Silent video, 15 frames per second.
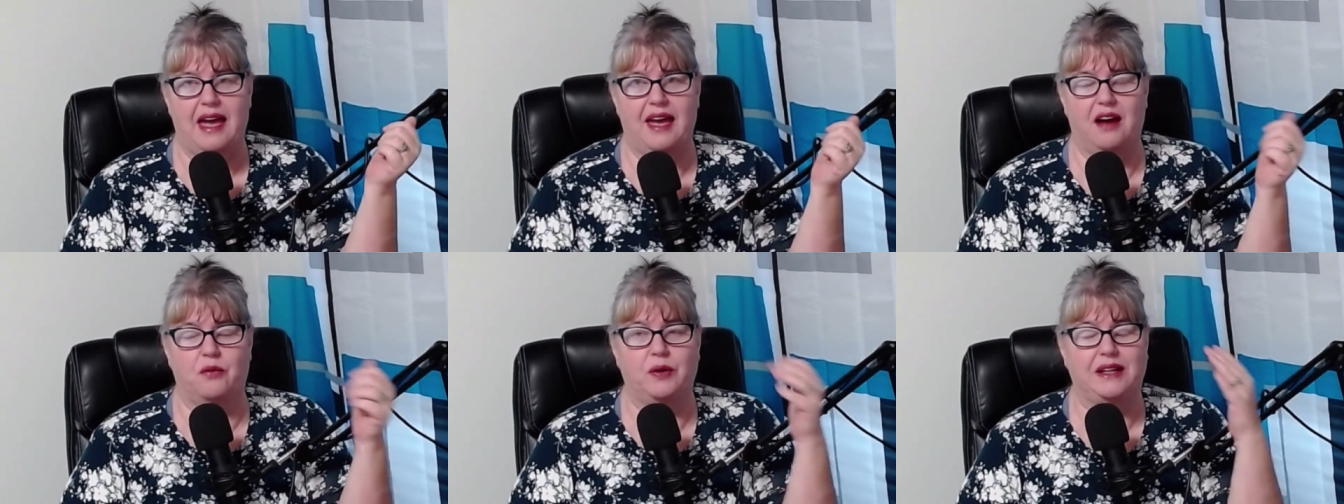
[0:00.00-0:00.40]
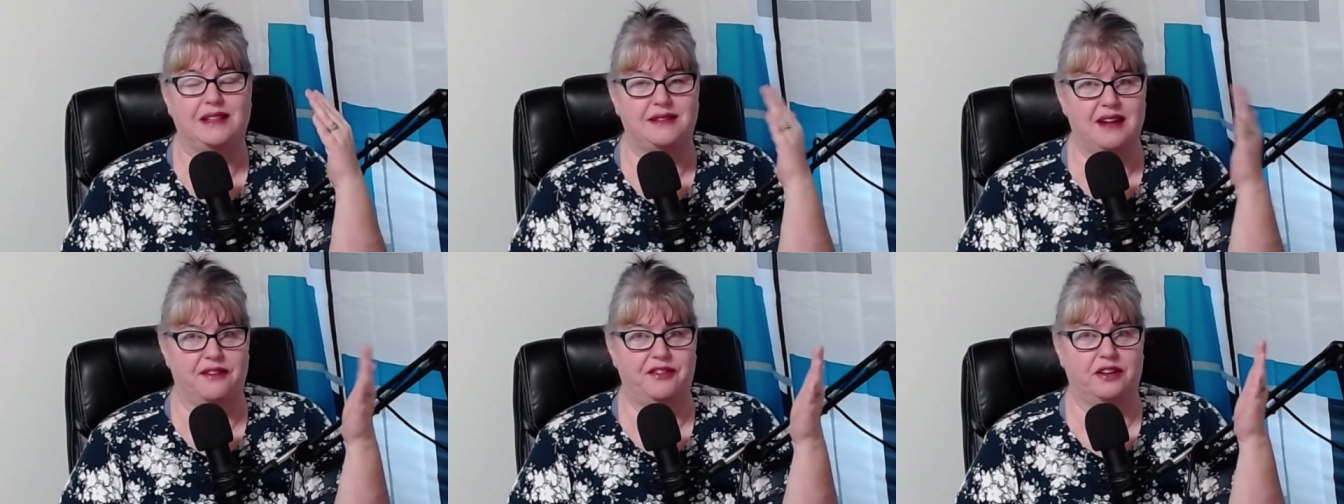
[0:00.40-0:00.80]
And we
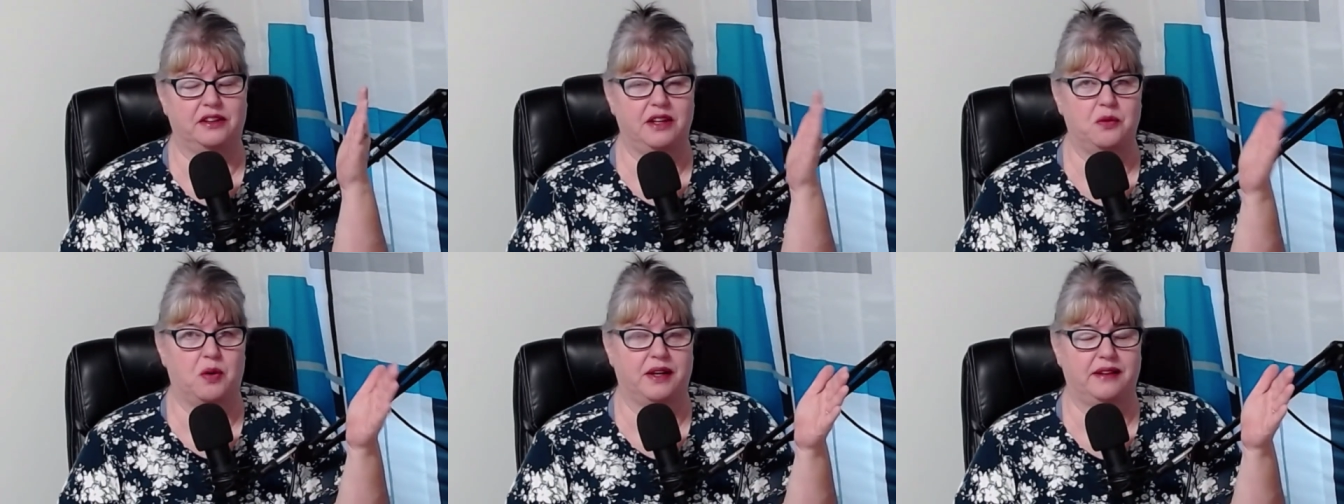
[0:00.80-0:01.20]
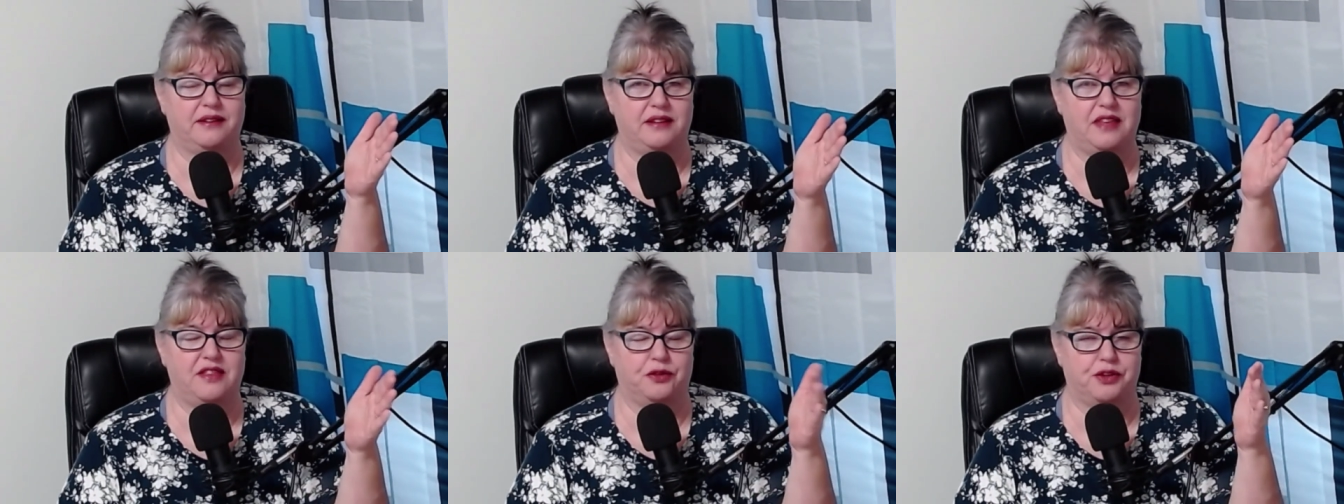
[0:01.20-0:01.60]
definitely want to
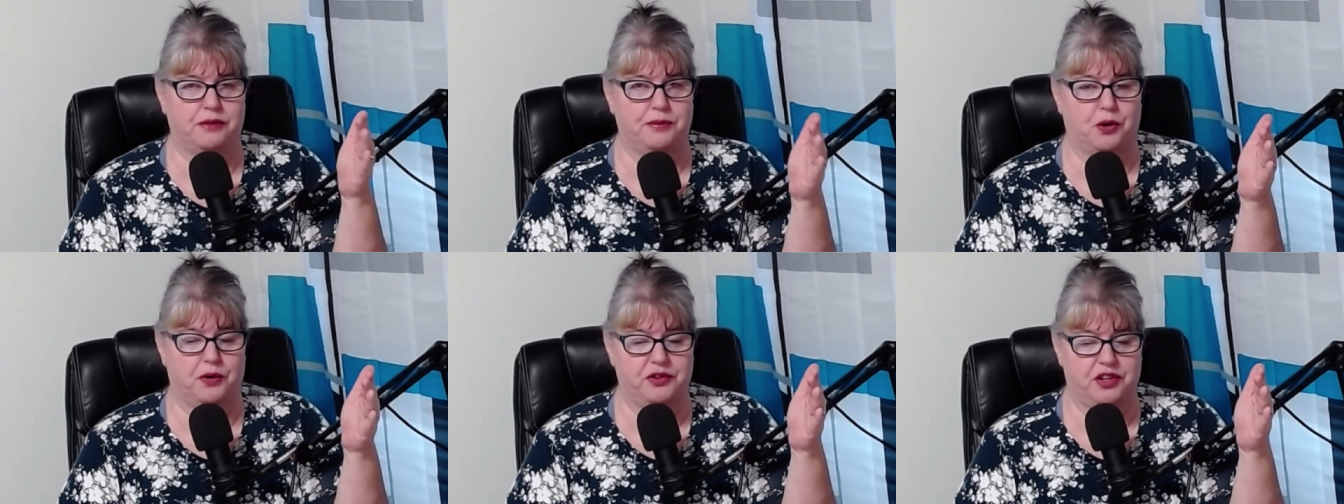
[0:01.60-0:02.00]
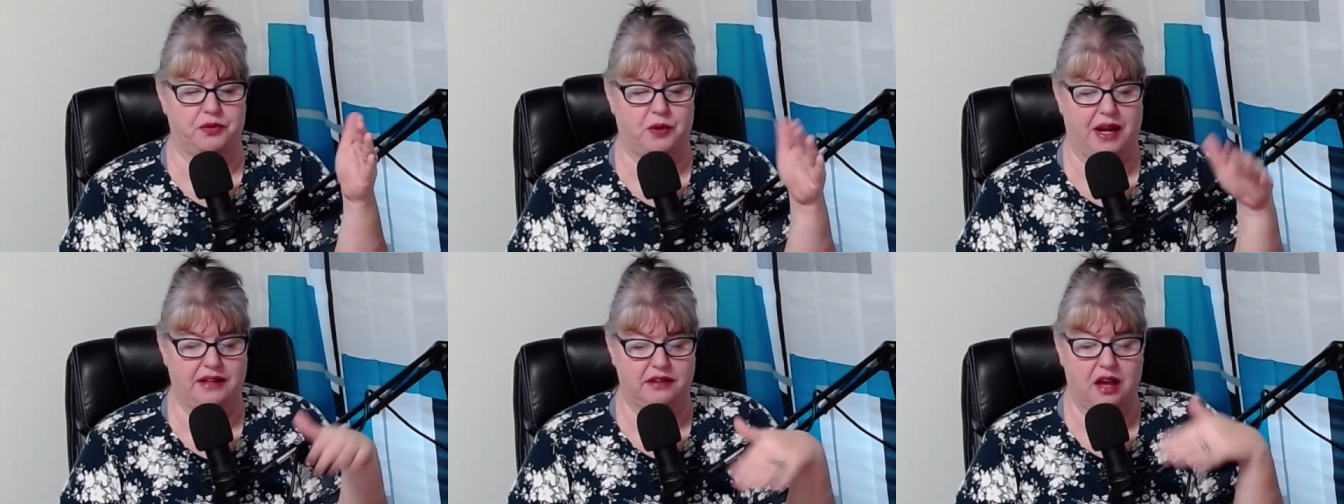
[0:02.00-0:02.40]
see those
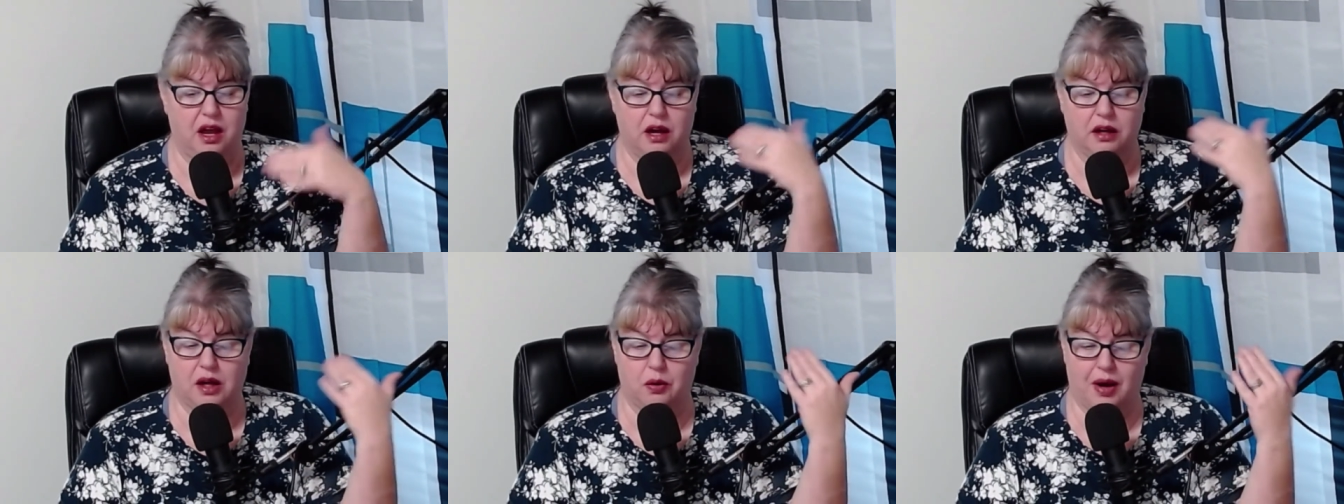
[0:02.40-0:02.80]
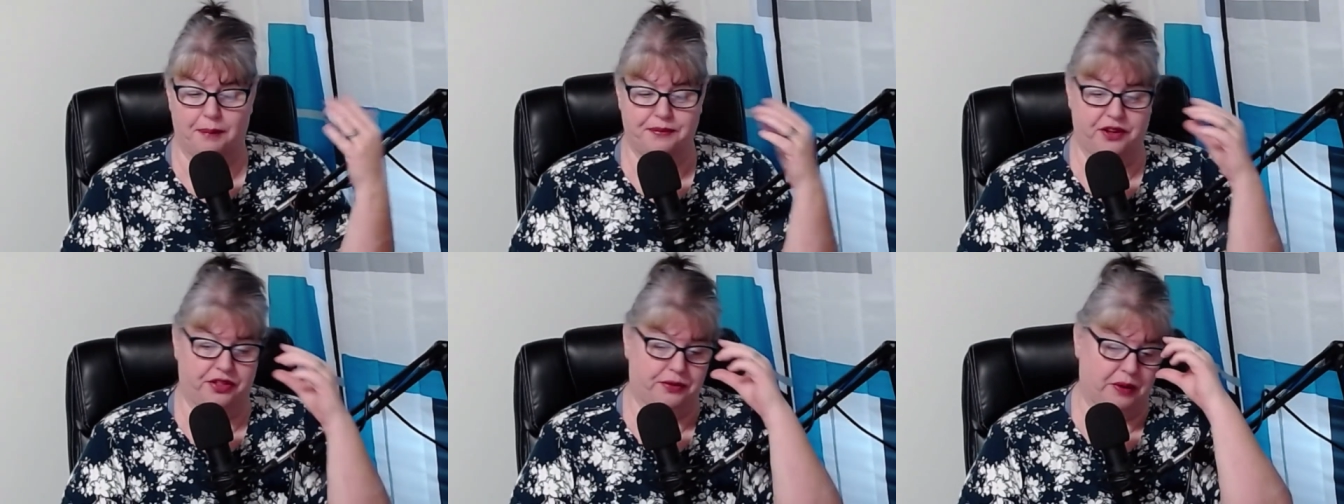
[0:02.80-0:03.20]
absorption rates go
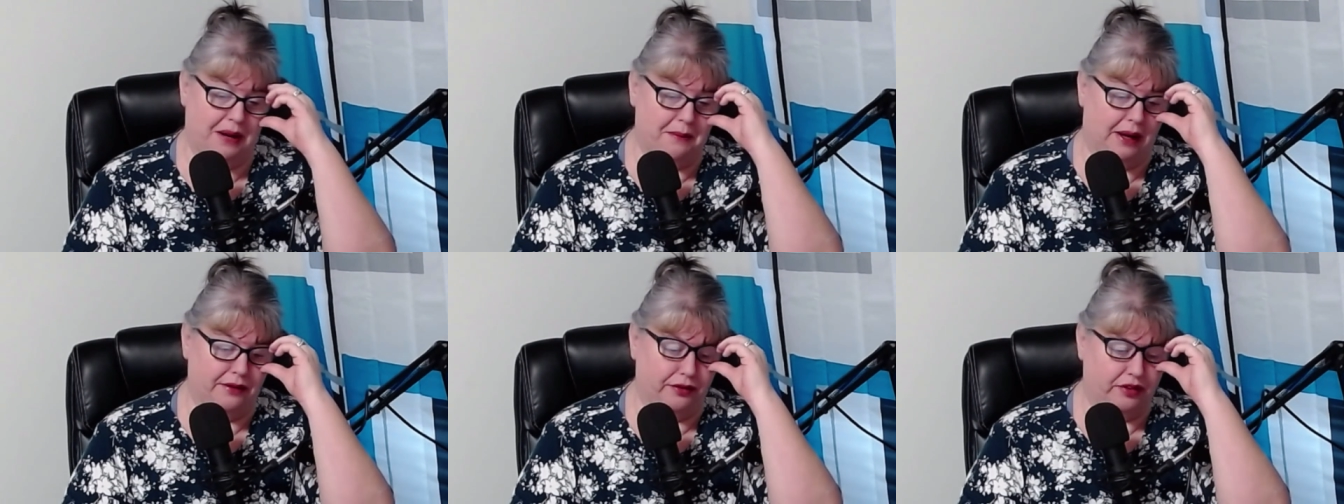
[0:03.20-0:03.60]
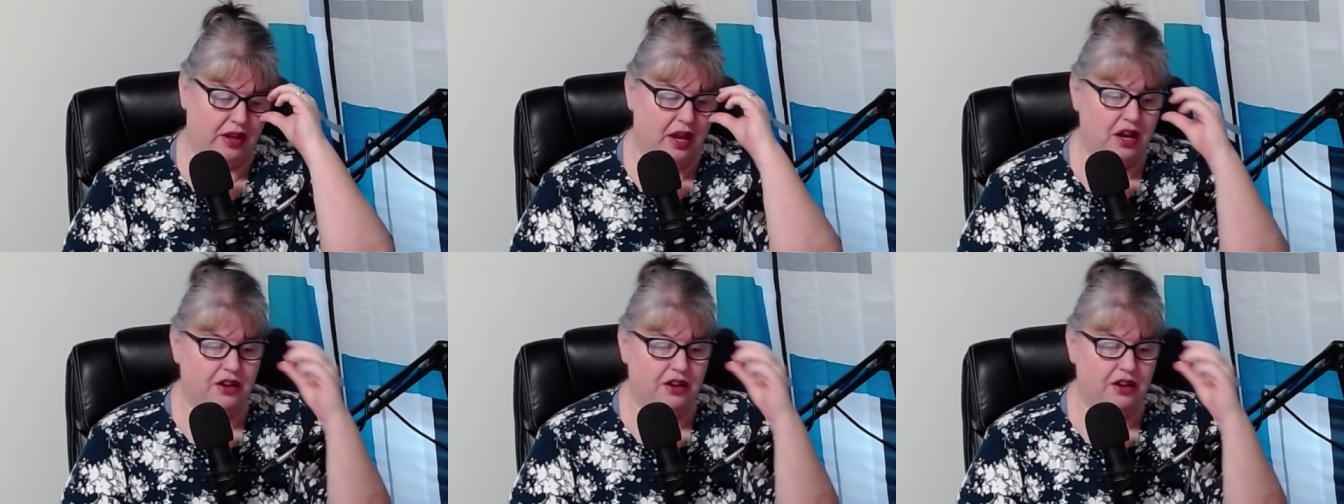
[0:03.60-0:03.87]
up to three months.